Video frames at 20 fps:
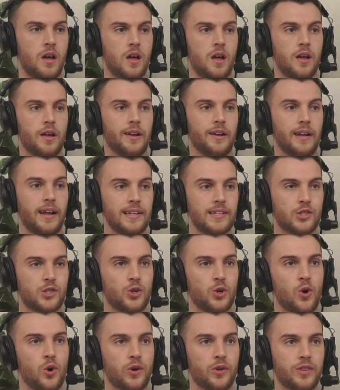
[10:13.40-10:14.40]
Let's
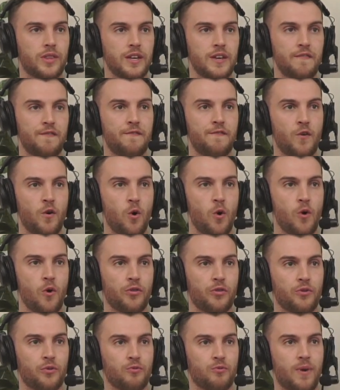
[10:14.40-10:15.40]
talk the
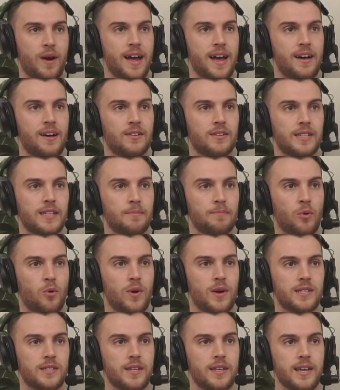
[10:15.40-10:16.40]
fourth round in
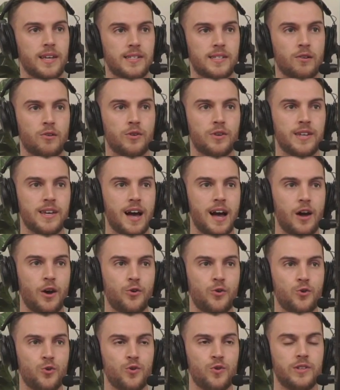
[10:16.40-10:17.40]
points leagues. Now on
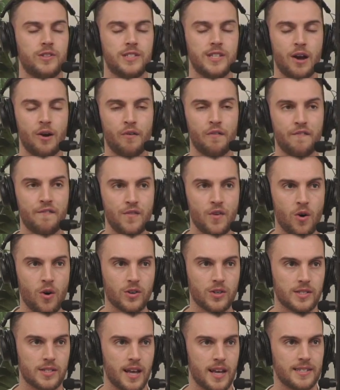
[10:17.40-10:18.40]
Yahoo, Darren
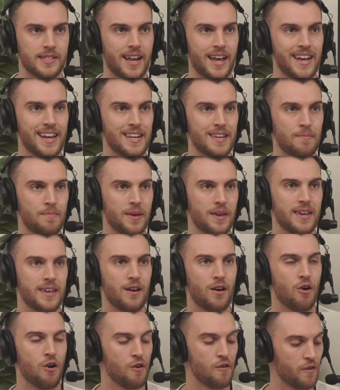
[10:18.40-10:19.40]
Fox has an ADP
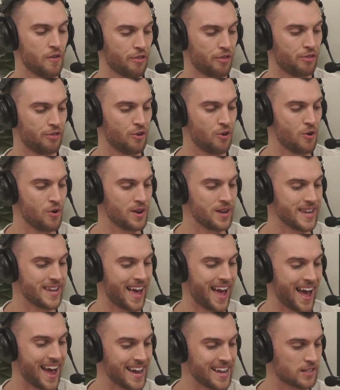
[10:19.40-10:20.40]
of
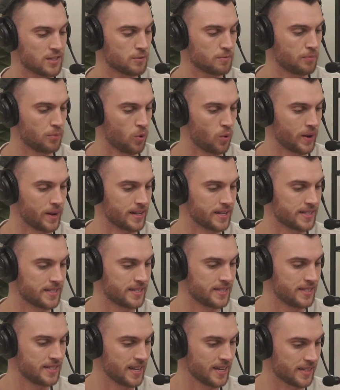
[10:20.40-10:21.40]

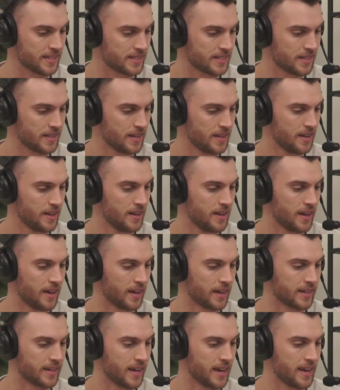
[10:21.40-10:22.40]
38.6.
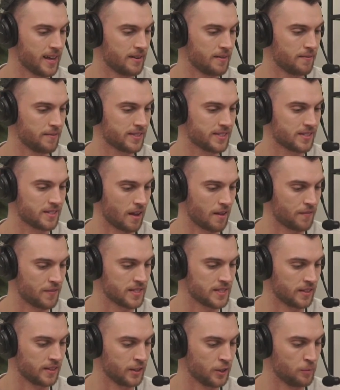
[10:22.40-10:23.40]
Again,
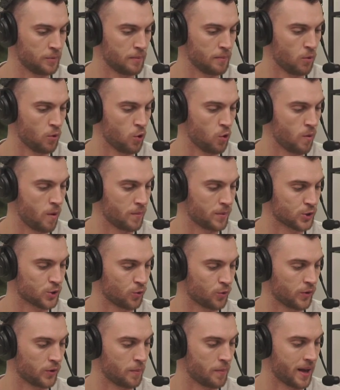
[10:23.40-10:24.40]
suffers a little bit more when we're
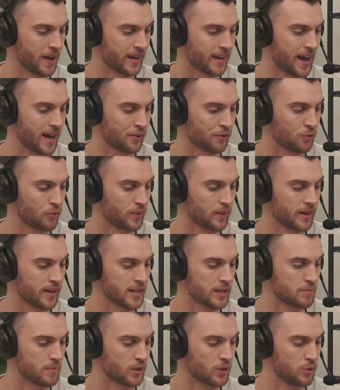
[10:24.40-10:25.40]
talking about category
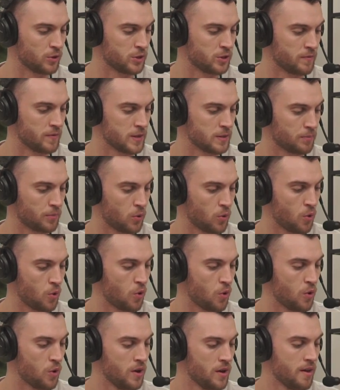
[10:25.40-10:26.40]
leagues because of his
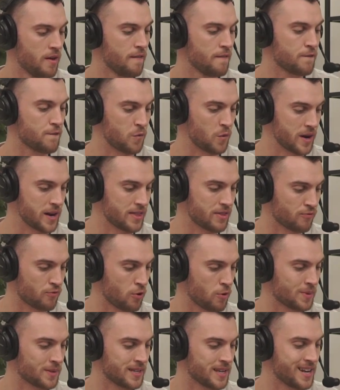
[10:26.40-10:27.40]
poor free
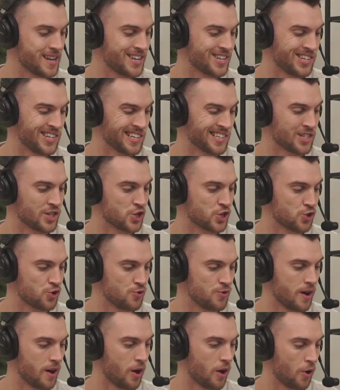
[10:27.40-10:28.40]
throw percentage. He doesn't
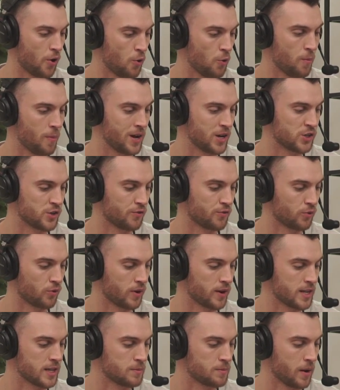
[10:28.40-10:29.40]
shoot a whole bunch of
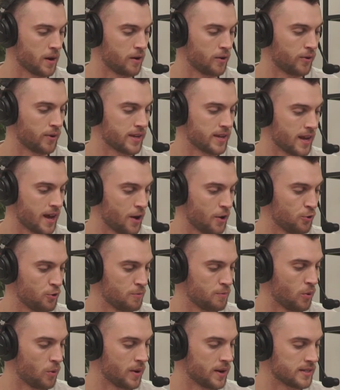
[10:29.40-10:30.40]
threes, but on a Yahoo
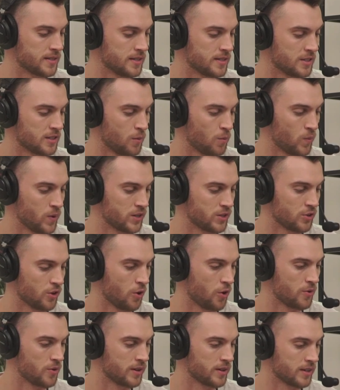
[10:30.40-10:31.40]
point system, we
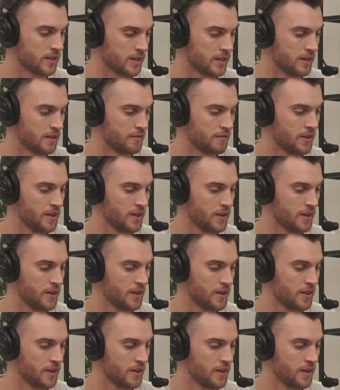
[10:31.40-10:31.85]
don't give...